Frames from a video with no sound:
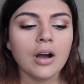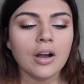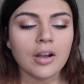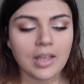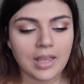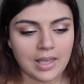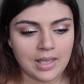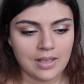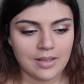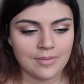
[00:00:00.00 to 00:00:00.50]

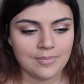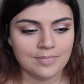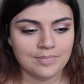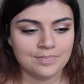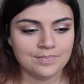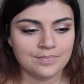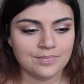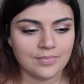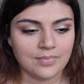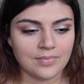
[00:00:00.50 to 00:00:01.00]
Okay.
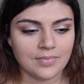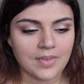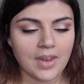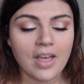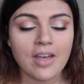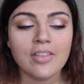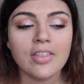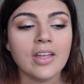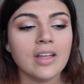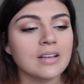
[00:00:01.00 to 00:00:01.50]

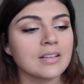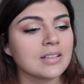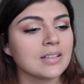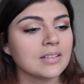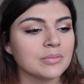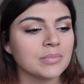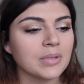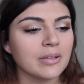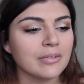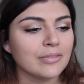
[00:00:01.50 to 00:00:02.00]
Now that
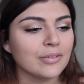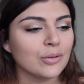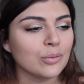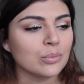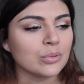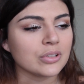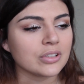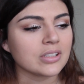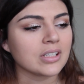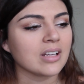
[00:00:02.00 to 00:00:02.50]
my
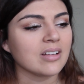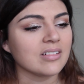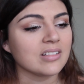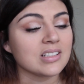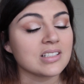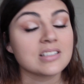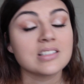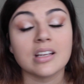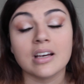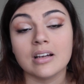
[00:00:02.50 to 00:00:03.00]
full workout
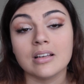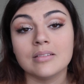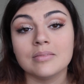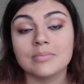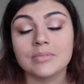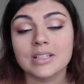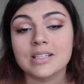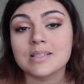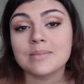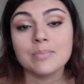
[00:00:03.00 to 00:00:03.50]
is
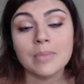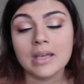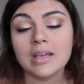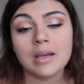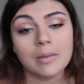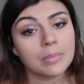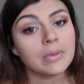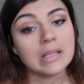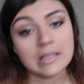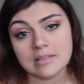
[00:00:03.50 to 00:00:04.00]
done, because
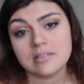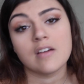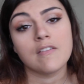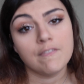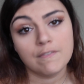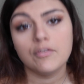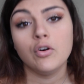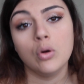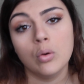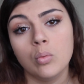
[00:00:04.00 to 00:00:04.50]
makeup is a
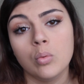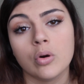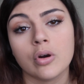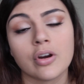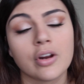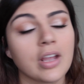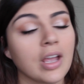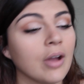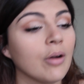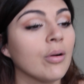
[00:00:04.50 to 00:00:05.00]
full
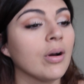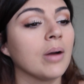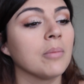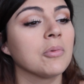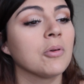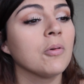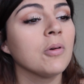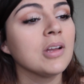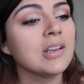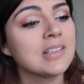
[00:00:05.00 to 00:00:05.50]
workout,
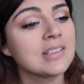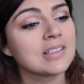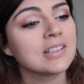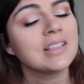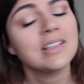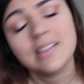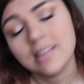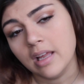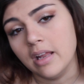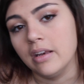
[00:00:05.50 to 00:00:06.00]
I'm going to
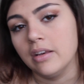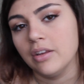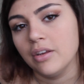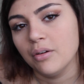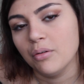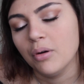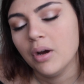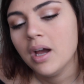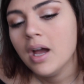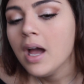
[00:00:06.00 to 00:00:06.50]

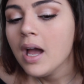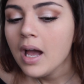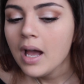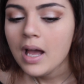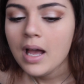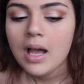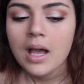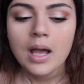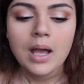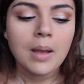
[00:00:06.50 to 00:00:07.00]
continue
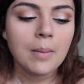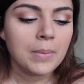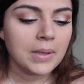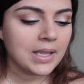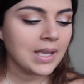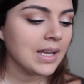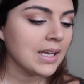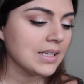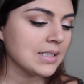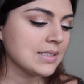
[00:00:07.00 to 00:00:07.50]

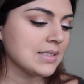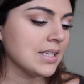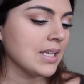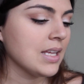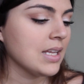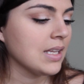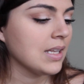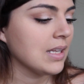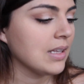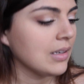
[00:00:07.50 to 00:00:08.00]
because
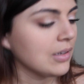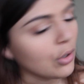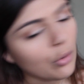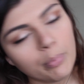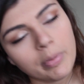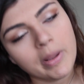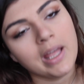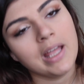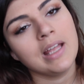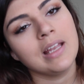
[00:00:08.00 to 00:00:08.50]

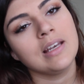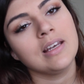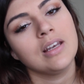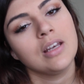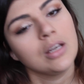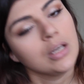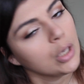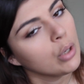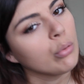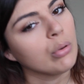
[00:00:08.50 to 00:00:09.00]
no pain,
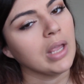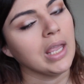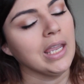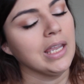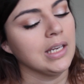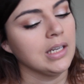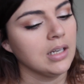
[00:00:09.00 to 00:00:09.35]
no gain.